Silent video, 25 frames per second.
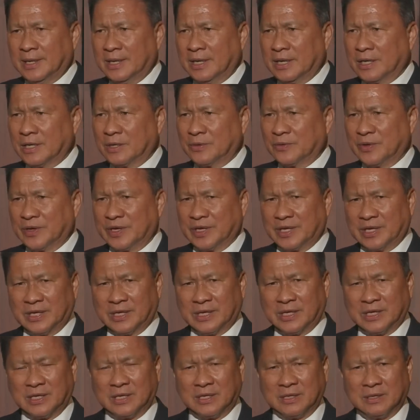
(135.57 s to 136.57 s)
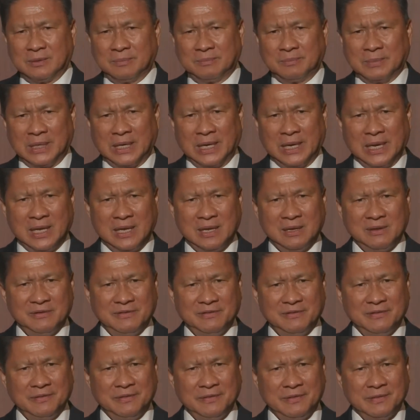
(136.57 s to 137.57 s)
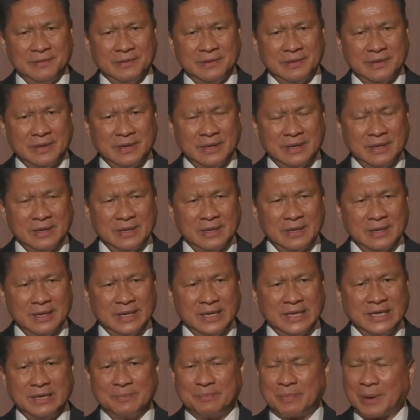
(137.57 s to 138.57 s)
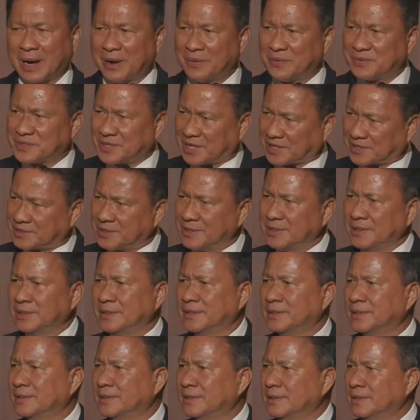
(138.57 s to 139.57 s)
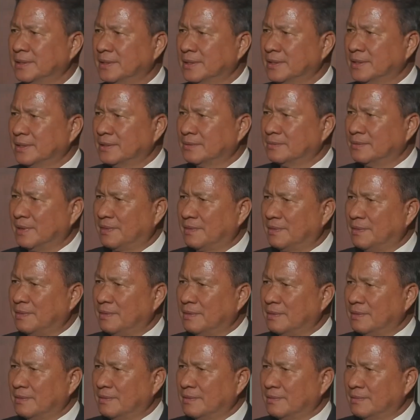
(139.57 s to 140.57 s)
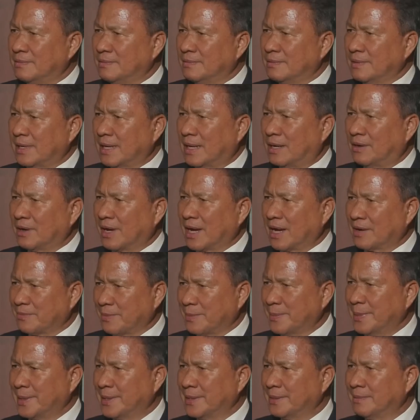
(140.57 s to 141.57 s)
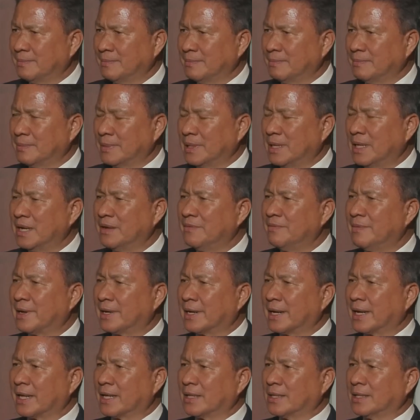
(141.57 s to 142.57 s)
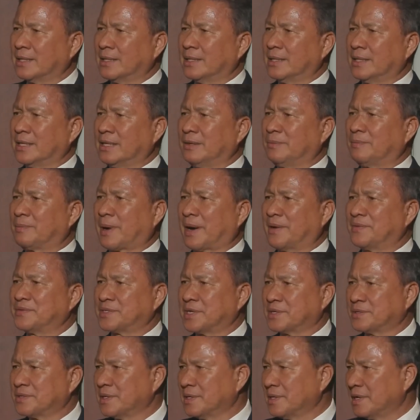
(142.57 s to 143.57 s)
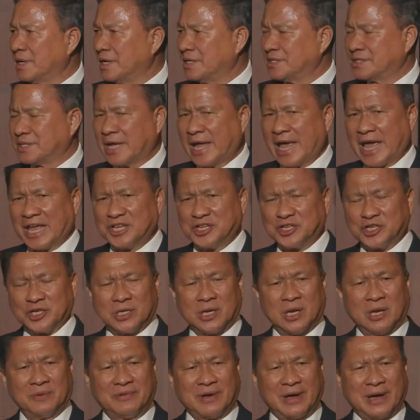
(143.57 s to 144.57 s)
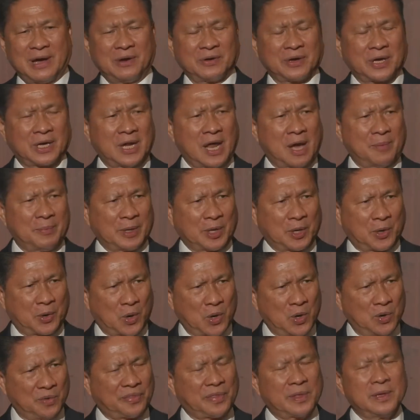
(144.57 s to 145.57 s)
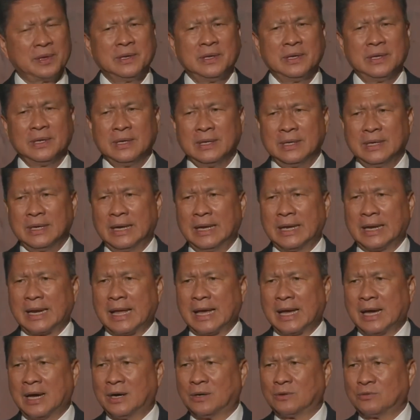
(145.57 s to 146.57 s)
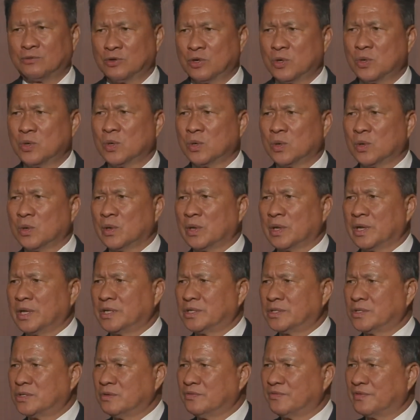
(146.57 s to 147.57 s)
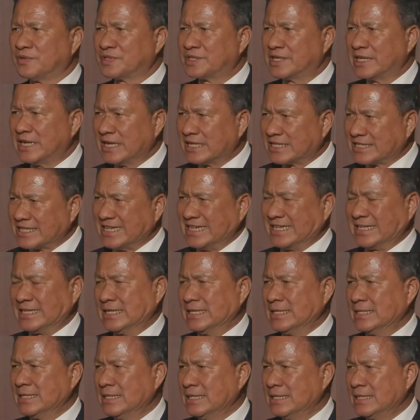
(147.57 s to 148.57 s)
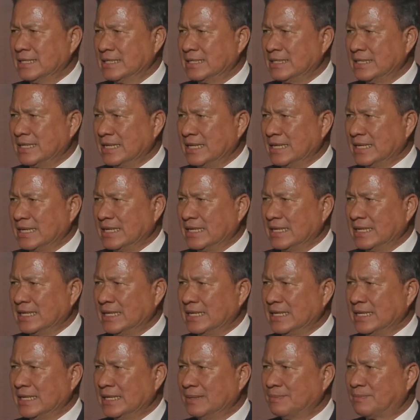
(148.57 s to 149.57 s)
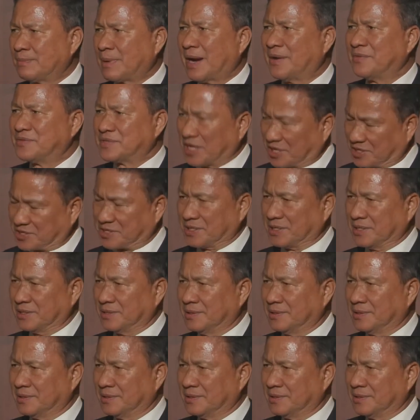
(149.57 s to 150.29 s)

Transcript: We believe in the private sector. With our government believe that the private sector is the engine of our economic growth, and our role is to facilitate the private sector